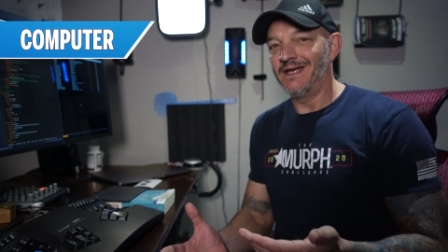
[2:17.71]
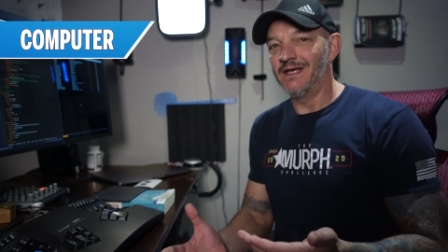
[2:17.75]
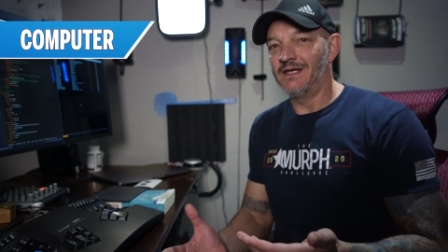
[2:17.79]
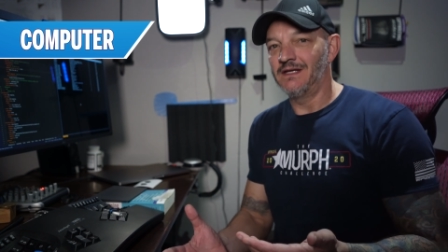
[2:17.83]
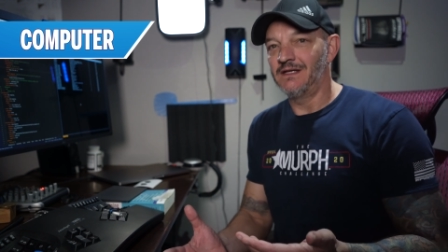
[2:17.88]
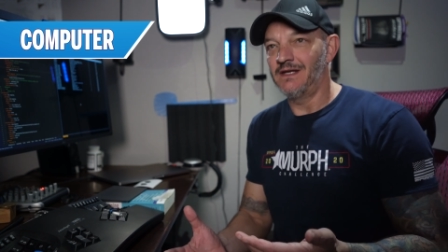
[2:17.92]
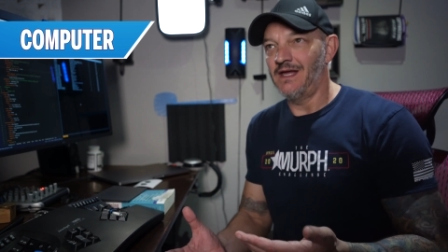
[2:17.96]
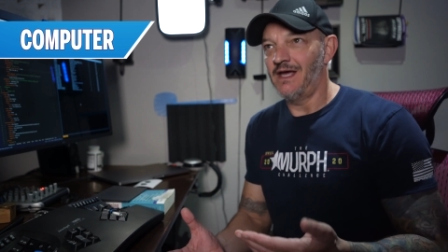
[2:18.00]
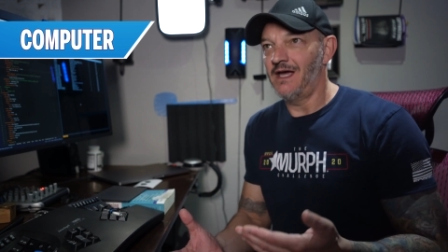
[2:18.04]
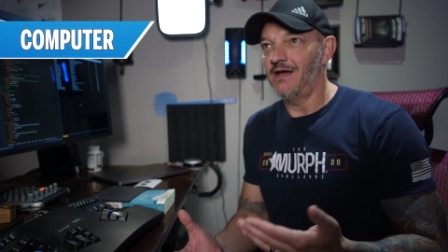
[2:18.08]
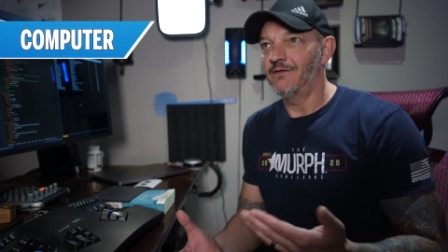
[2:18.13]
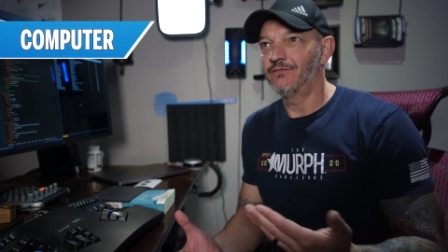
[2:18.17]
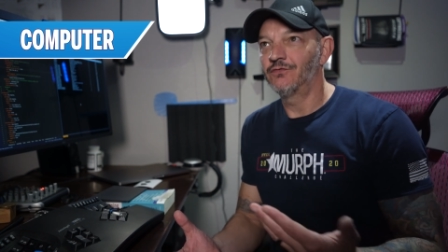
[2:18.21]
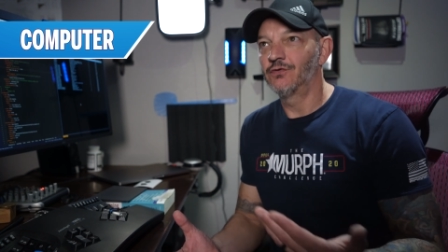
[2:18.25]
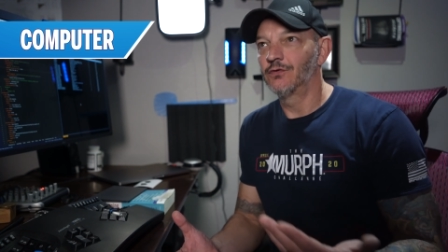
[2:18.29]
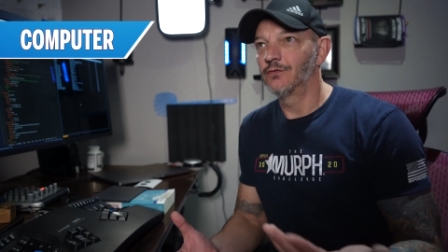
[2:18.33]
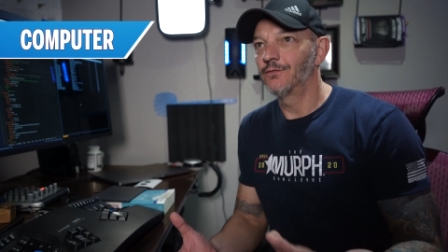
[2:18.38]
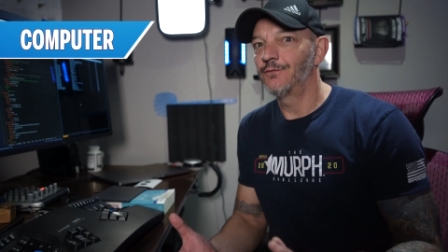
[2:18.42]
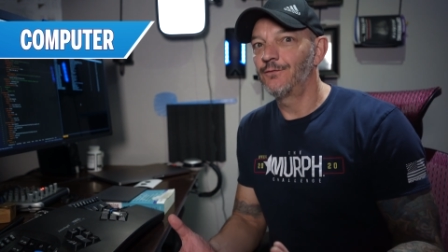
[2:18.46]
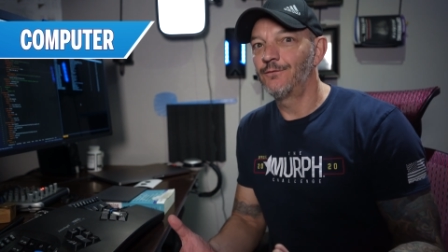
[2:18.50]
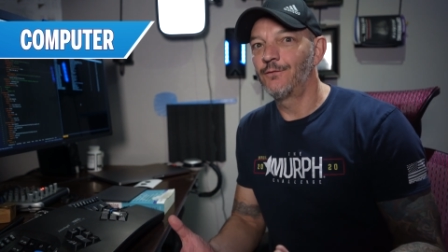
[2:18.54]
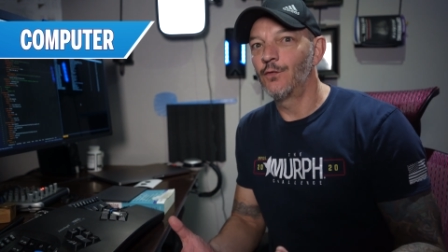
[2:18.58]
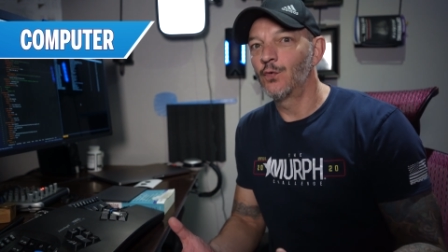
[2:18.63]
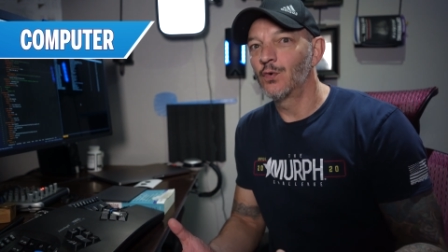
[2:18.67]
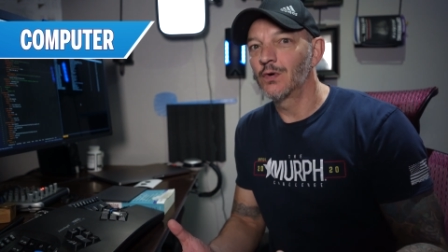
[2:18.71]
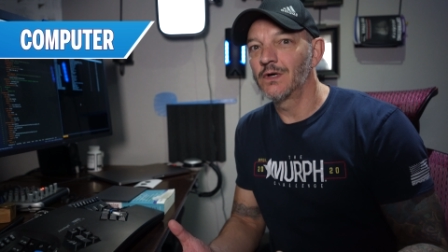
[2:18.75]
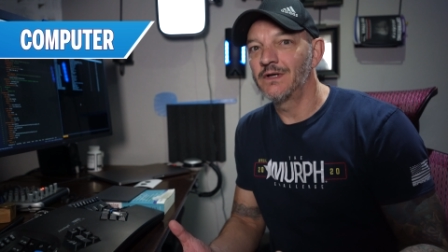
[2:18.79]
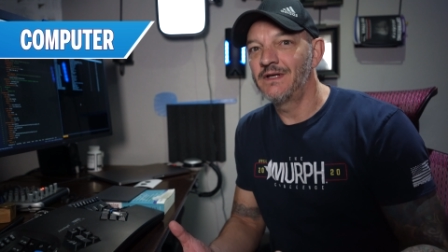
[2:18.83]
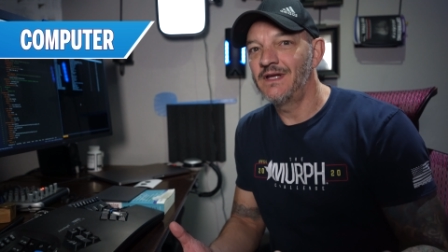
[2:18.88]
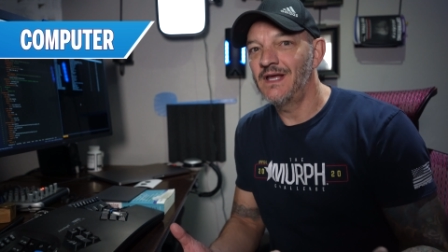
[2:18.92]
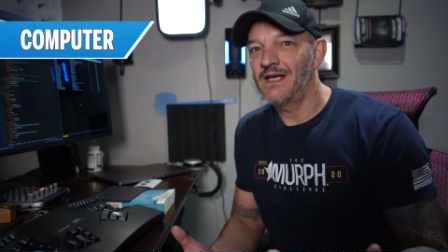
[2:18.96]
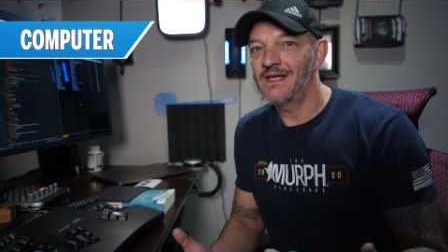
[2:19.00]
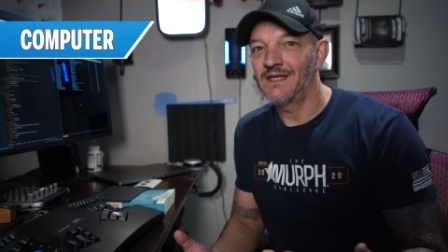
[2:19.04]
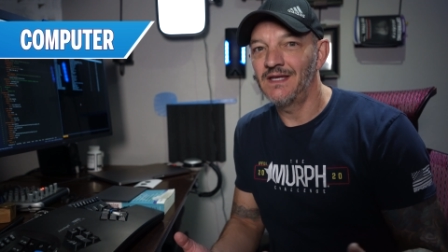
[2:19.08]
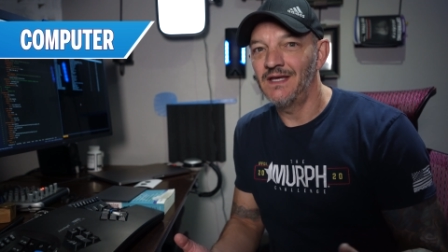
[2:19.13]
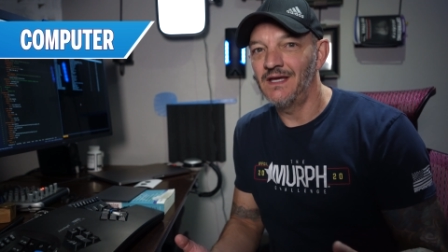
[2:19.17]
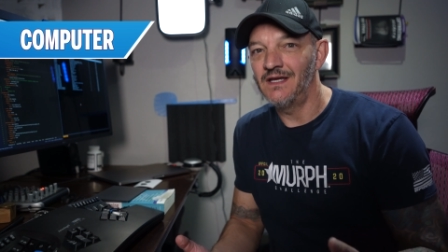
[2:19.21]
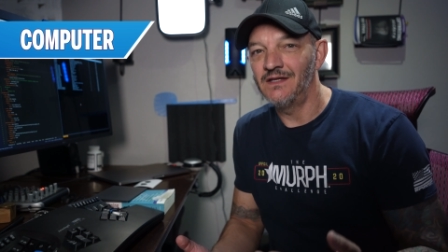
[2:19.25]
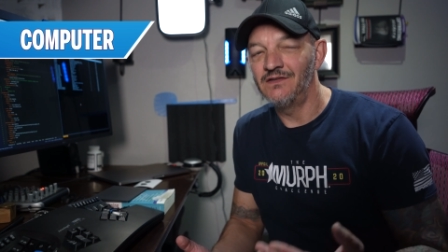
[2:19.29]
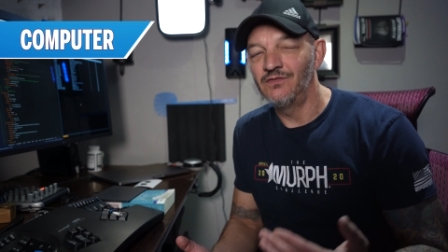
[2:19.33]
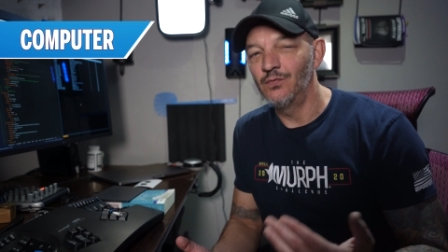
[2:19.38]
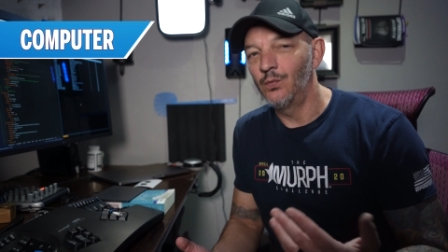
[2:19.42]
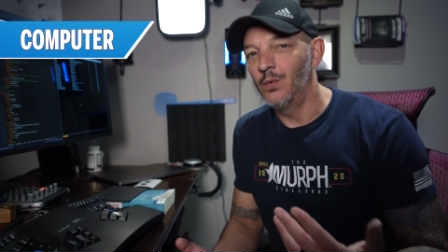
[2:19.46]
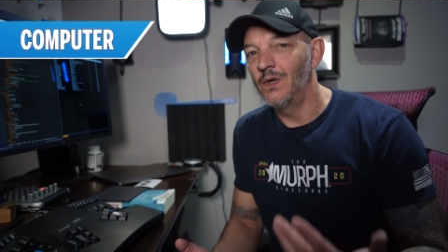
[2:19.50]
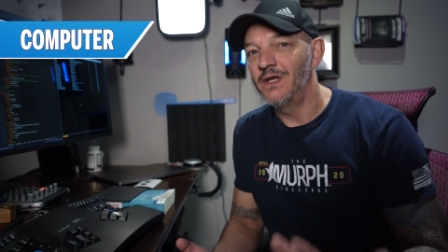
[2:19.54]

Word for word: and after four decades,